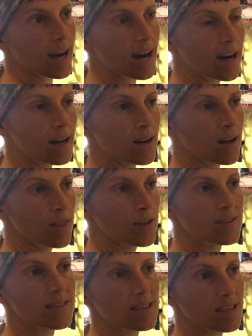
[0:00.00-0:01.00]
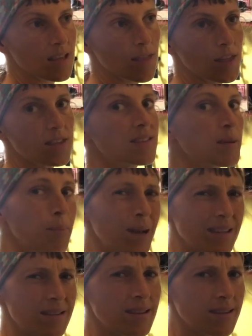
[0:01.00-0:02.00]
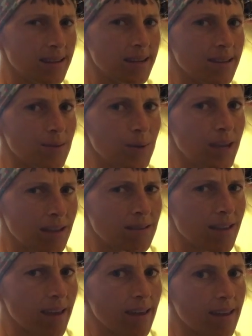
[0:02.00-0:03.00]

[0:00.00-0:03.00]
The simplicity, we can say.